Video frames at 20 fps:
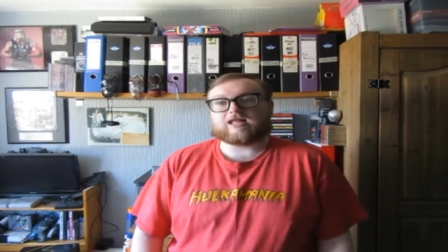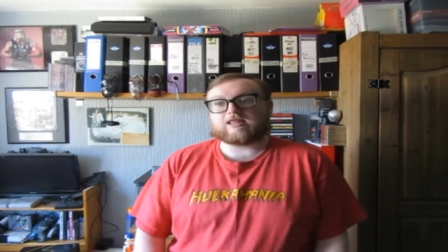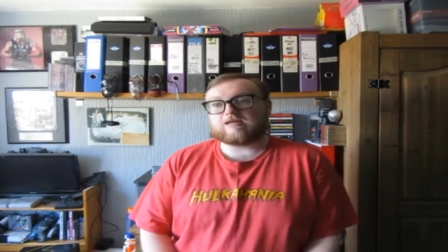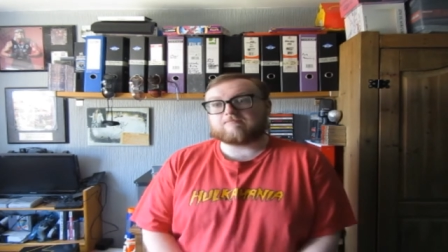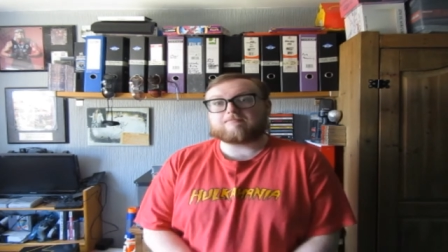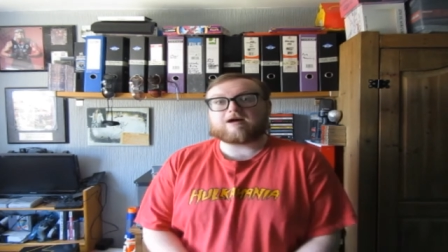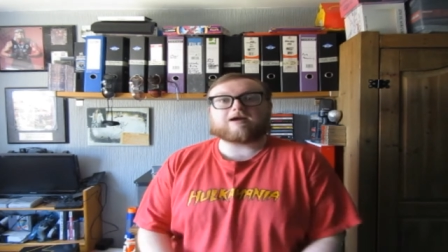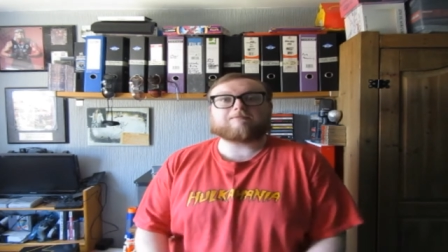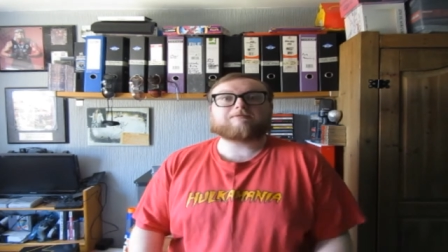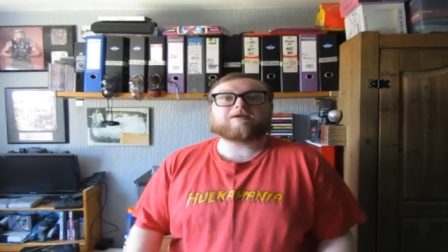and
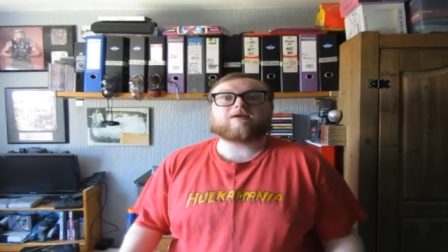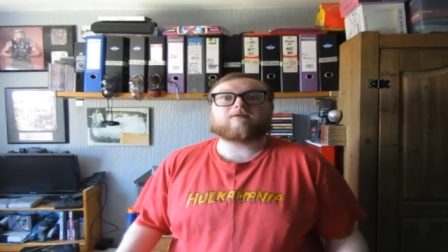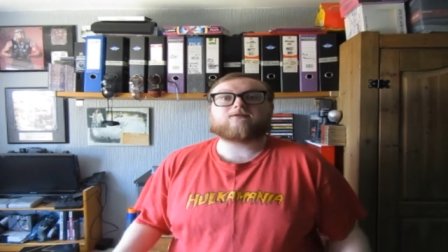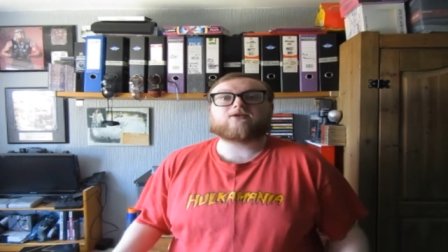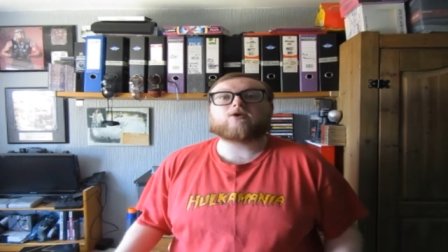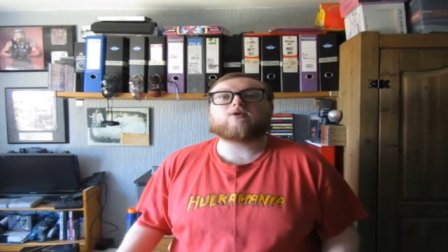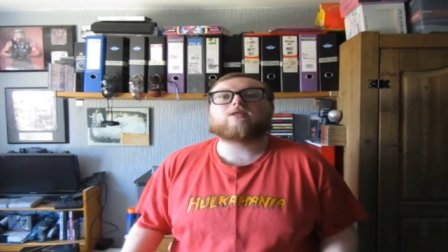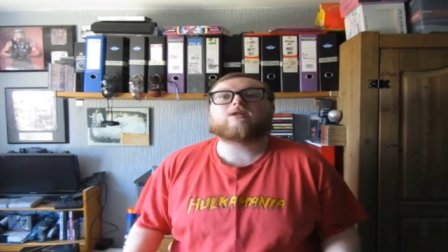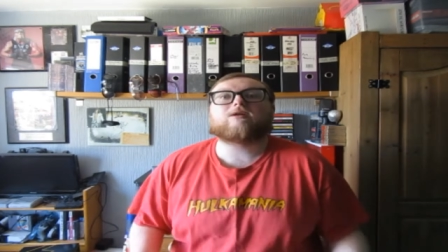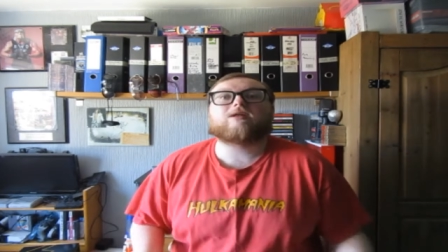there might be a
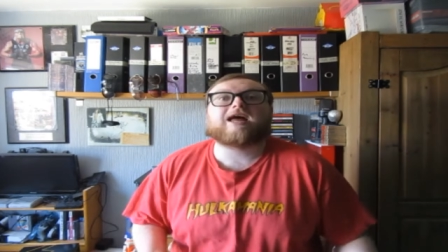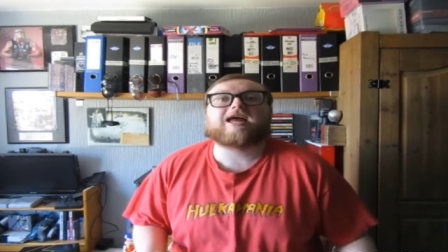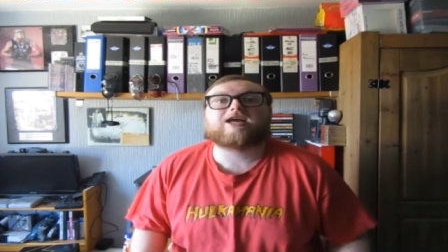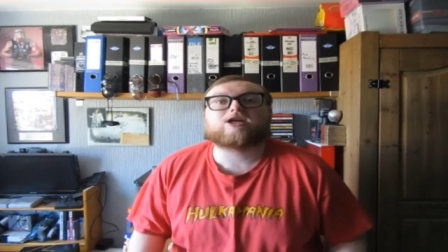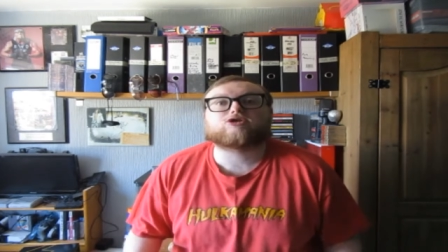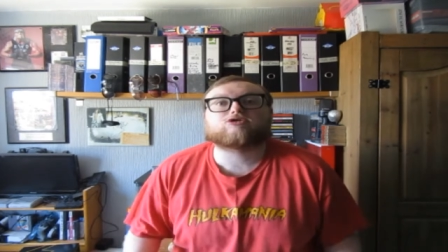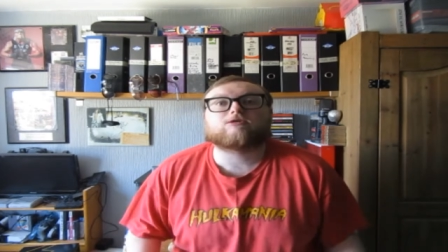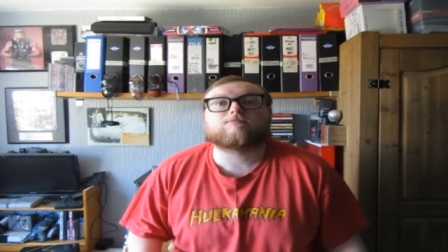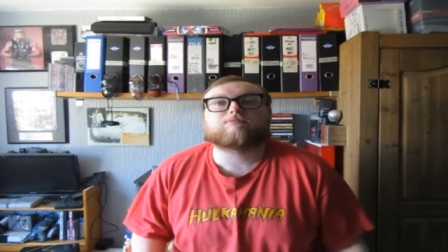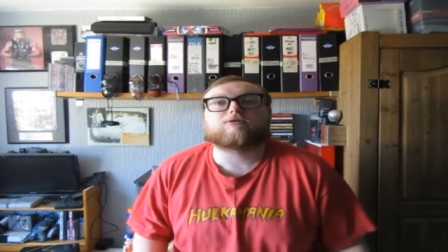few little
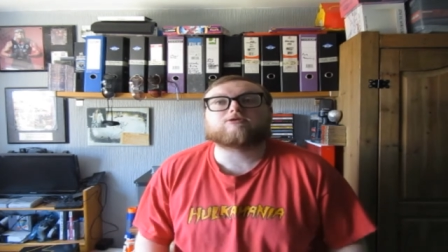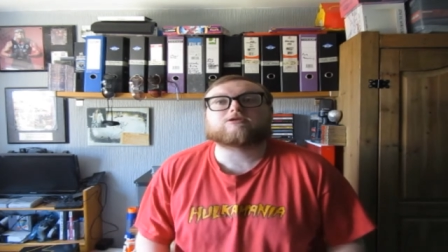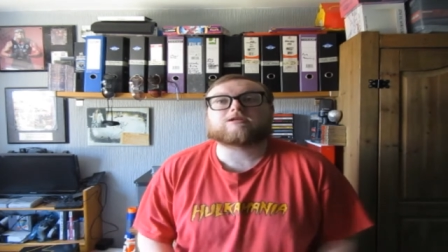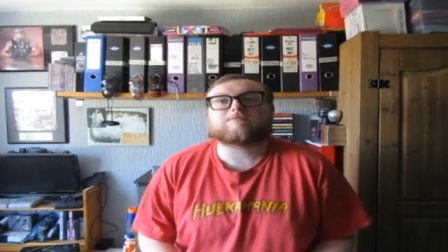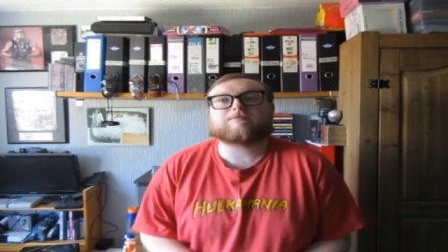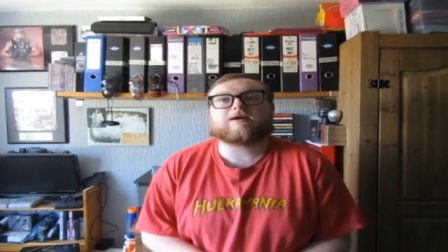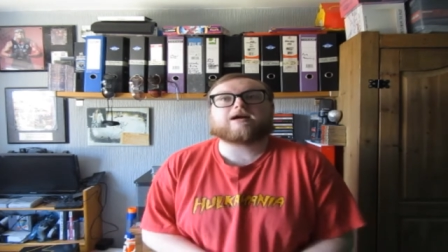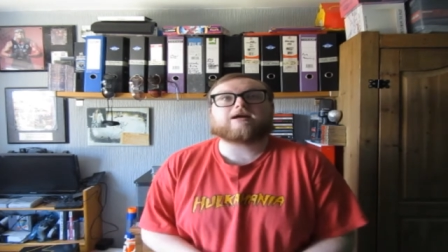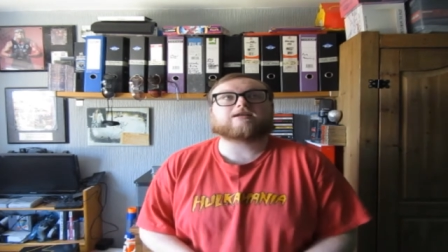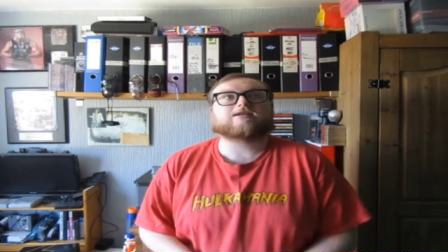extra
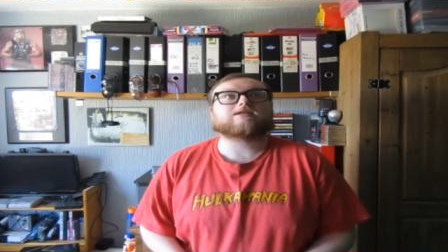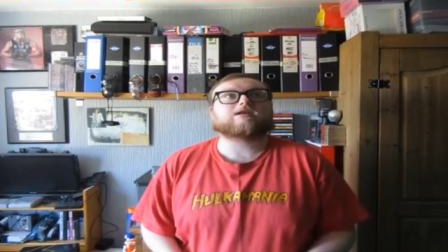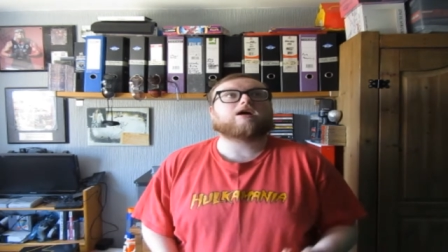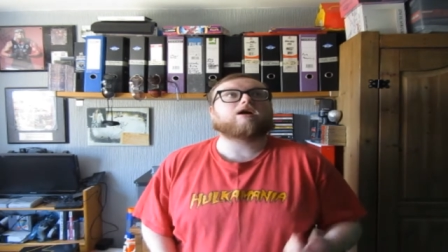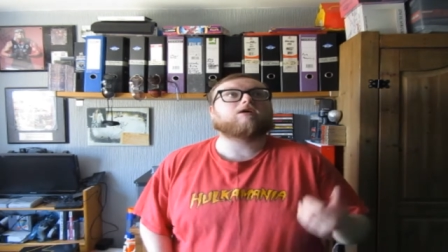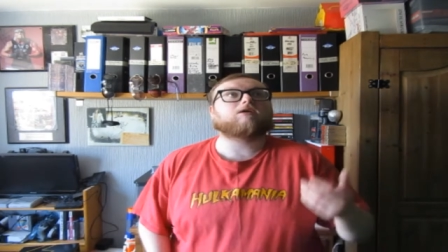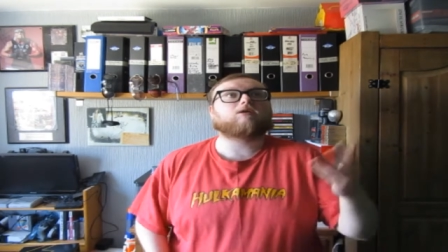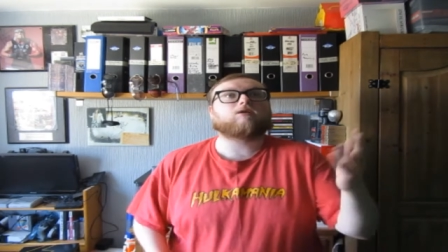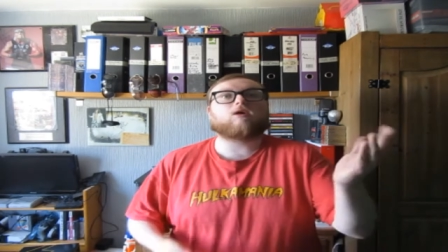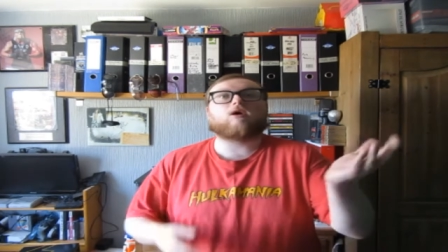booster packs
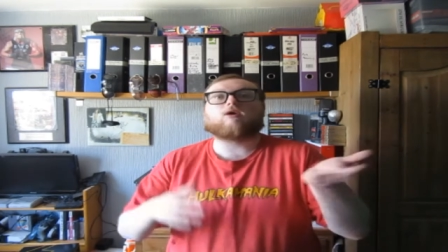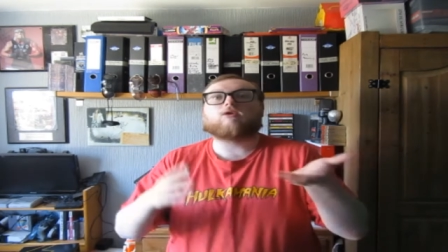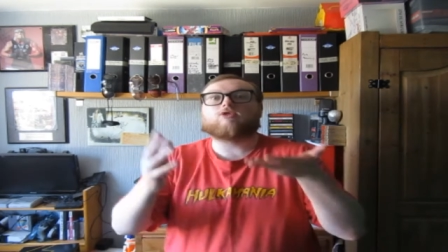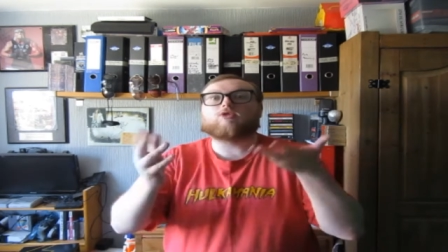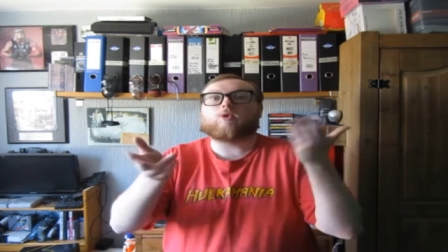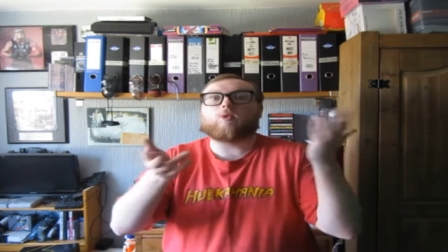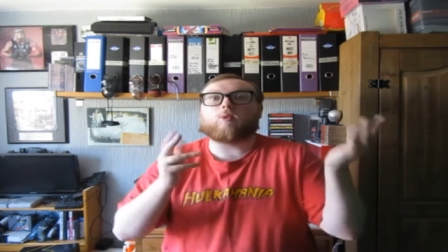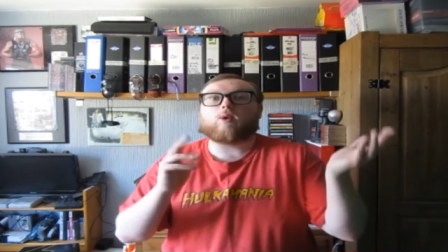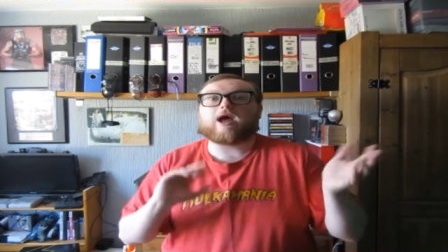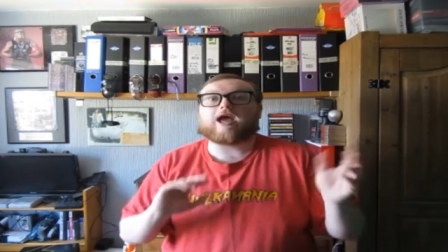
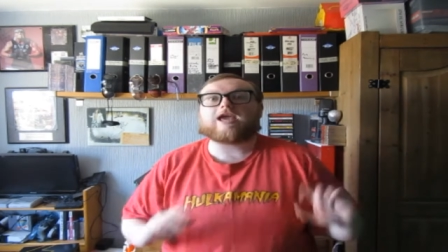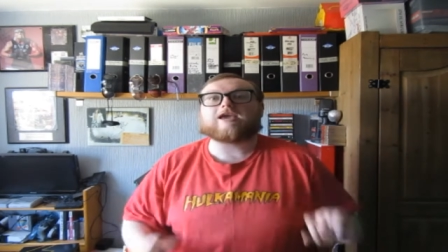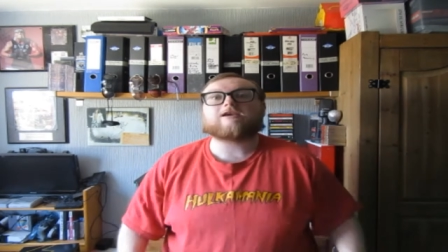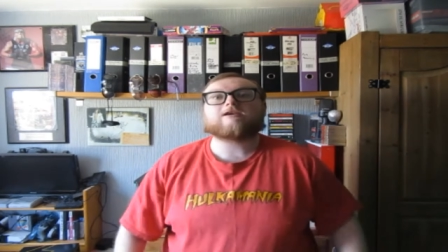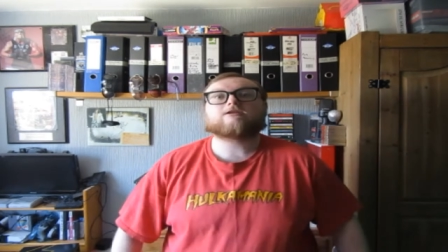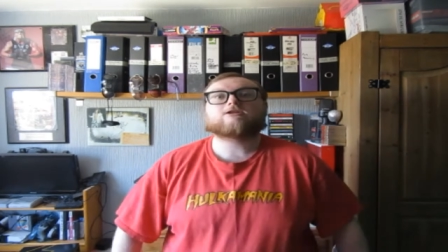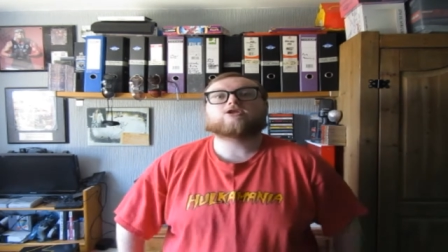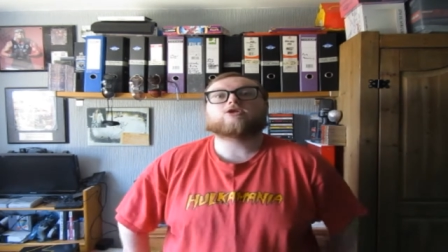along the way